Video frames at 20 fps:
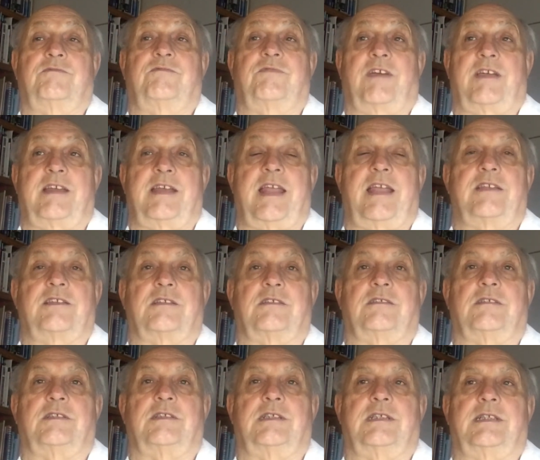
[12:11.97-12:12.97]

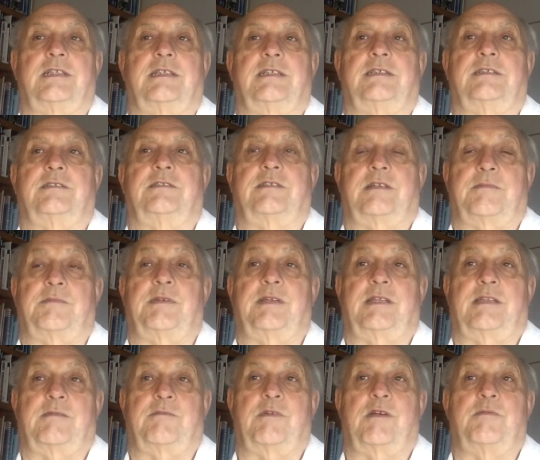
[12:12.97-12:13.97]
financial trouble
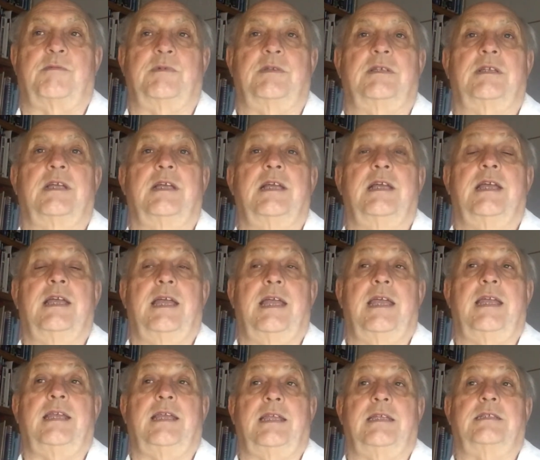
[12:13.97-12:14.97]
at the moment,
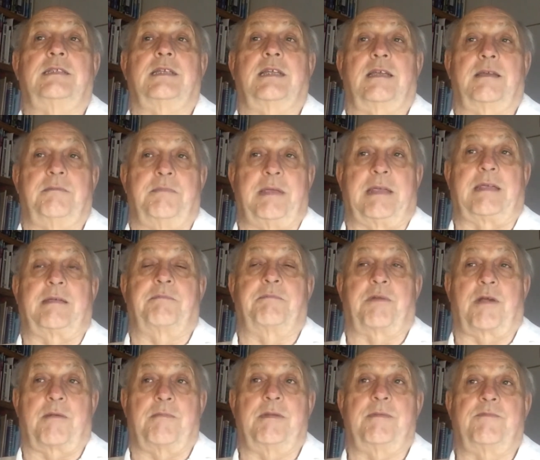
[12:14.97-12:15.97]
it is a big
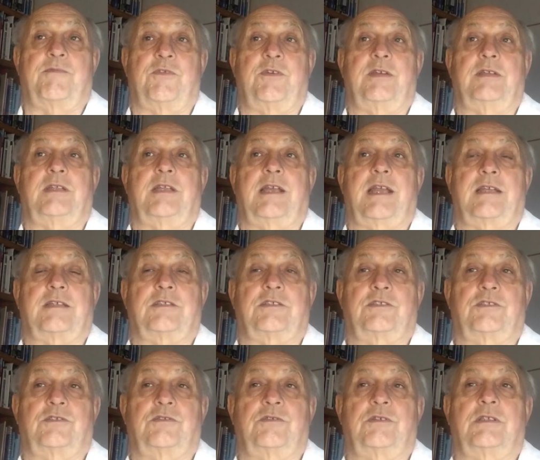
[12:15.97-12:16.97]
problem for international
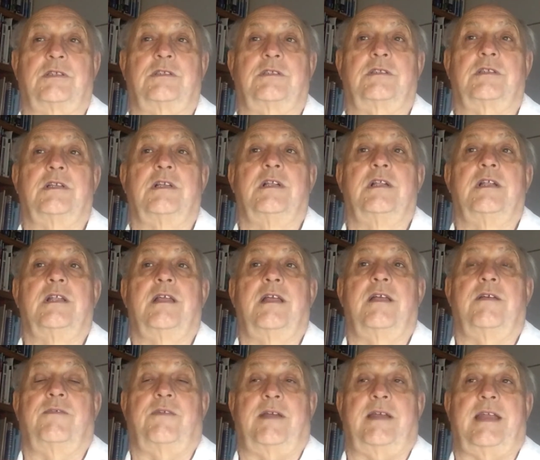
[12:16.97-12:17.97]
students
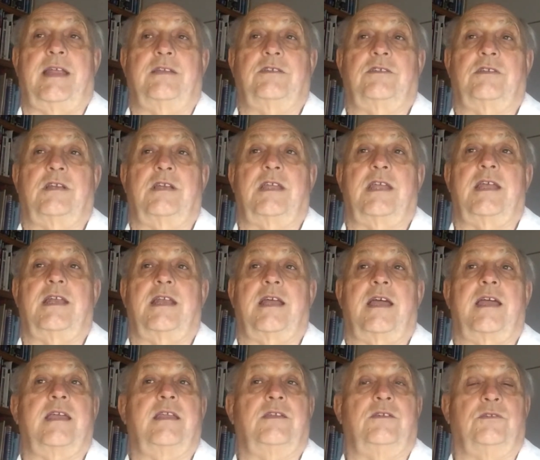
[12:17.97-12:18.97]
financially. And
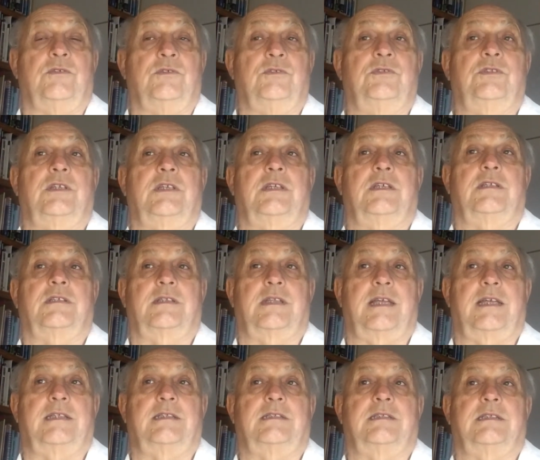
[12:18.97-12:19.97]
I do think
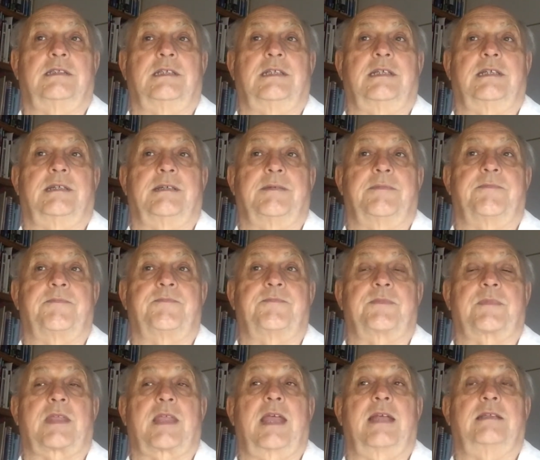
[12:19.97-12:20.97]
that
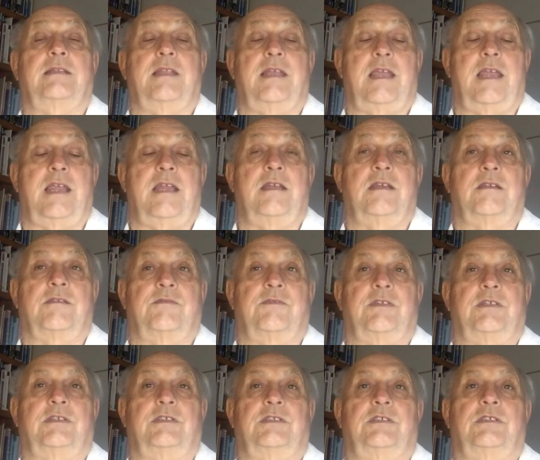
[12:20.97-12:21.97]
at the end of
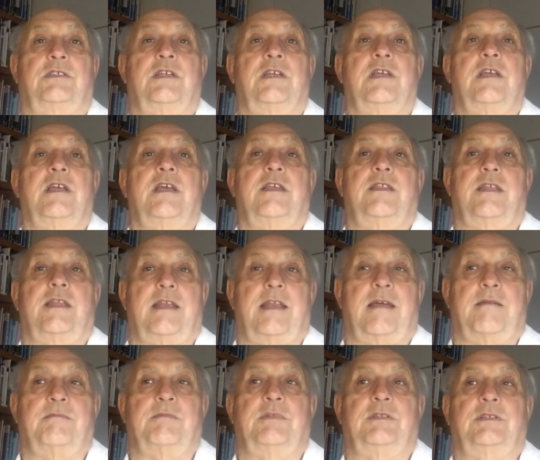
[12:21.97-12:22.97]
this, the
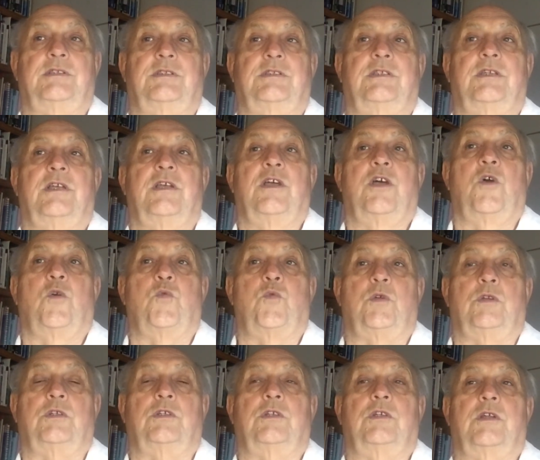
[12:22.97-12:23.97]
numbers
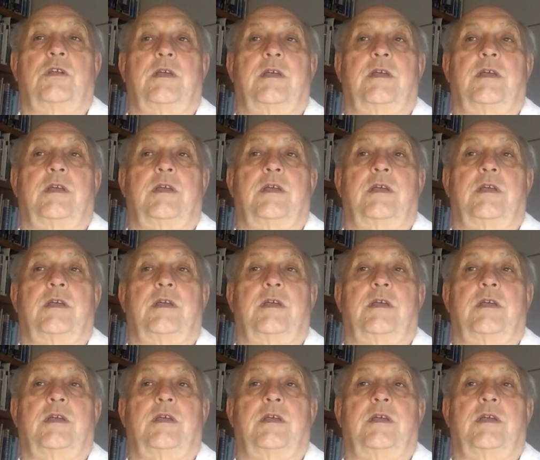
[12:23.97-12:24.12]
would